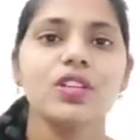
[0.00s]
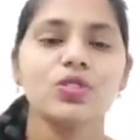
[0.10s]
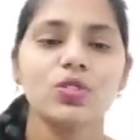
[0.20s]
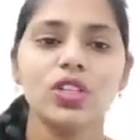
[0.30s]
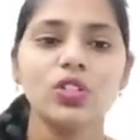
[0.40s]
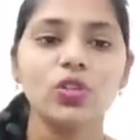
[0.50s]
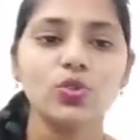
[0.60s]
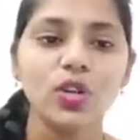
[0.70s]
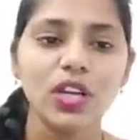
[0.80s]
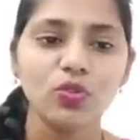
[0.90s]
so these are
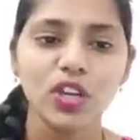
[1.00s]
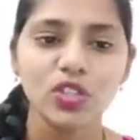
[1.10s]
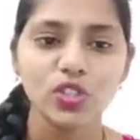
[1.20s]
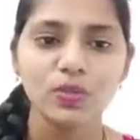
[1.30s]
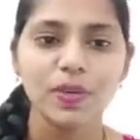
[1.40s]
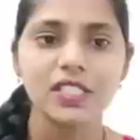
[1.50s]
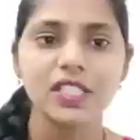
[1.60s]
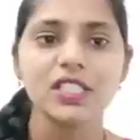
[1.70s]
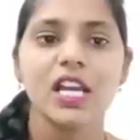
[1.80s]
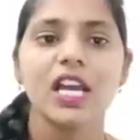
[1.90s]
two invasive
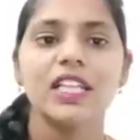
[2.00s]
species